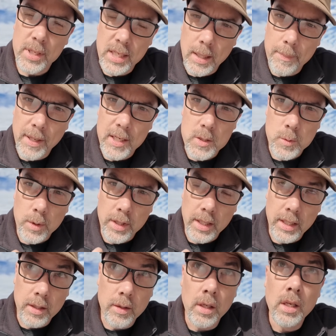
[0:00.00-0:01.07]
putting a password
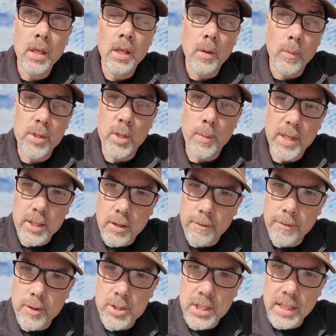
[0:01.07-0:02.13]
in, when you make your
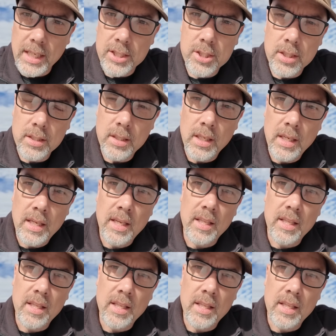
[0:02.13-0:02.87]
first connection,